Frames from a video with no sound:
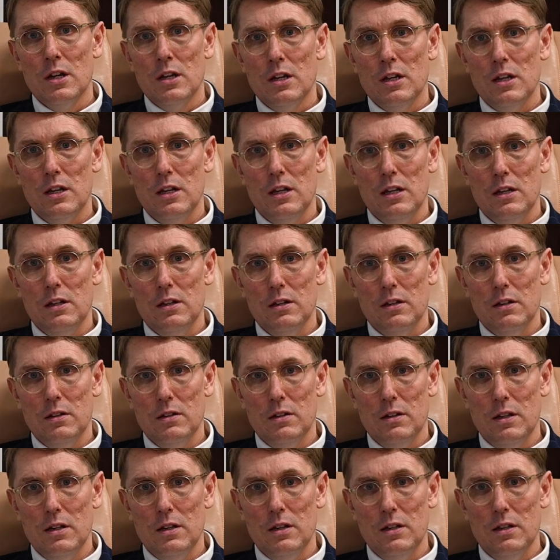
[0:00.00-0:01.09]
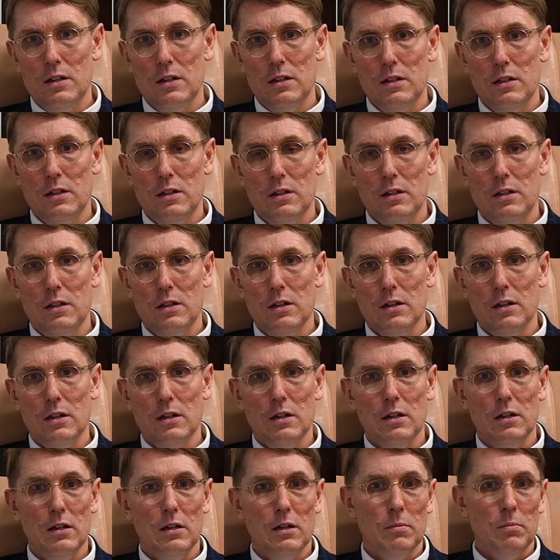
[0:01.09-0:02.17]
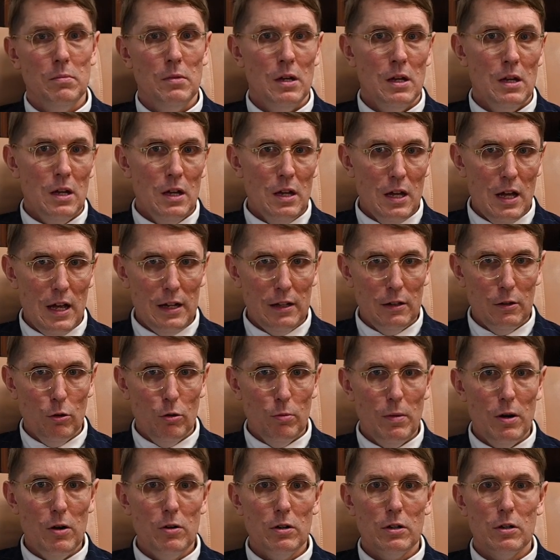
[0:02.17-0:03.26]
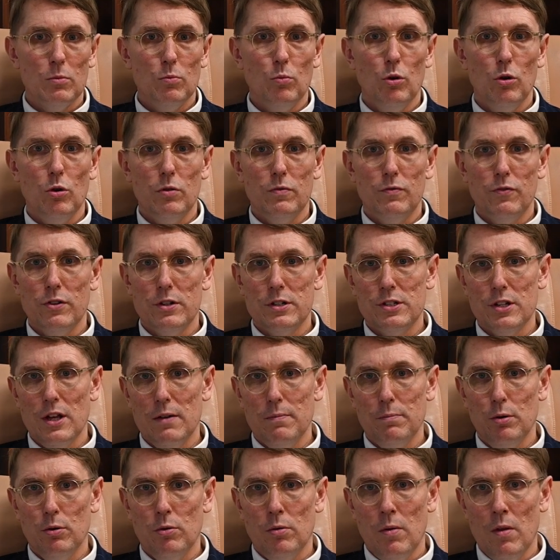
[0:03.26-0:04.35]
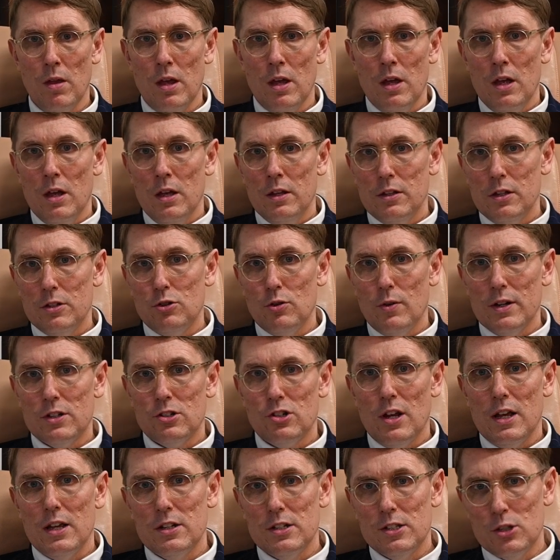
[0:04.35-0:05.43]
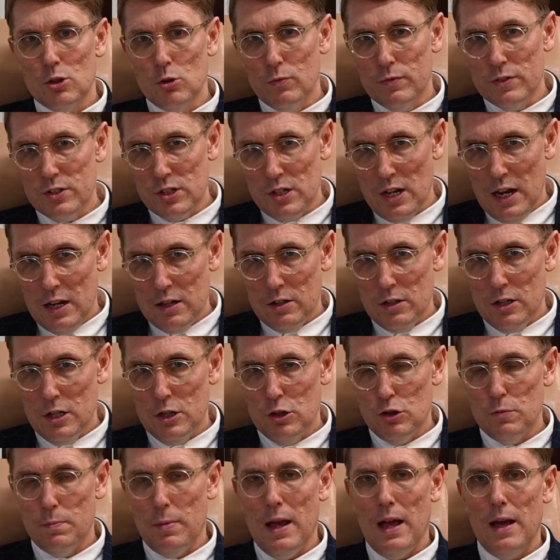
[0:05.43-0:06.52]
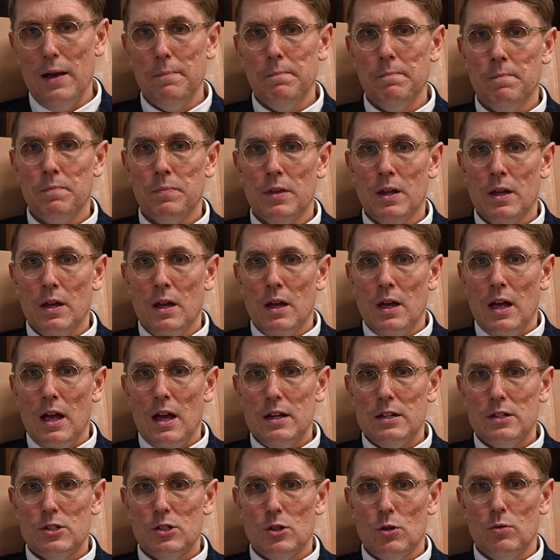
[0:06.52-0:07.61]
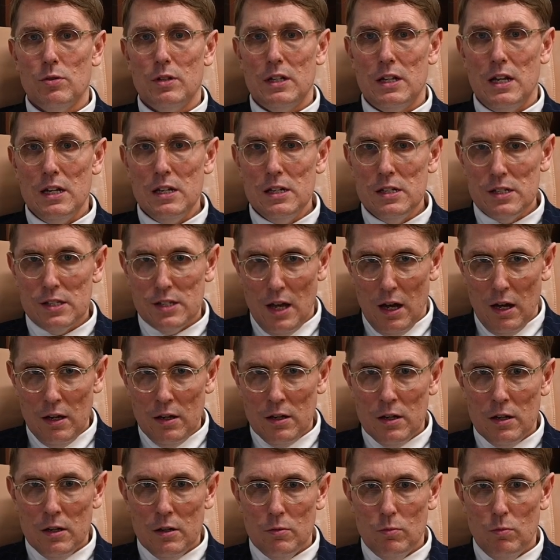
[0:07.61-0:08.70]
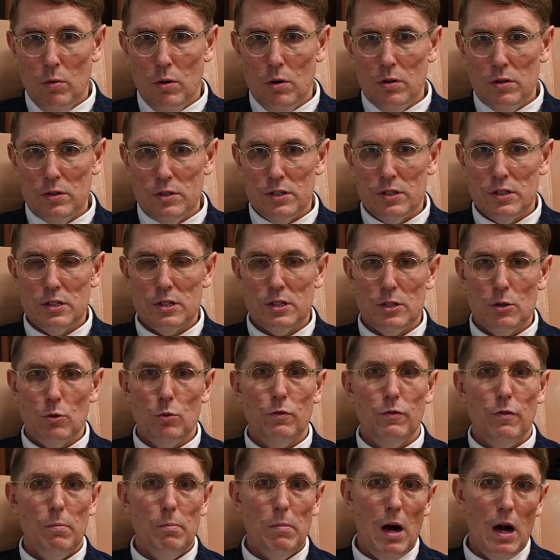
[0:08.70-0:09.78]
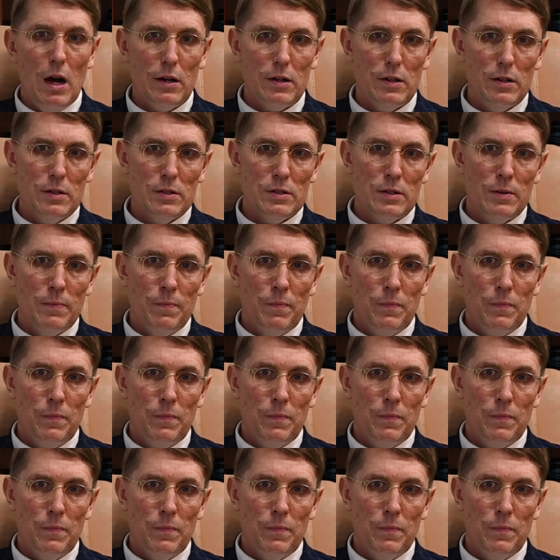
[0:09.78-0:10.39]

in the Anglo-American world, for example, that you actually had a silver standard in Japan. And so the Ginza was the silver market.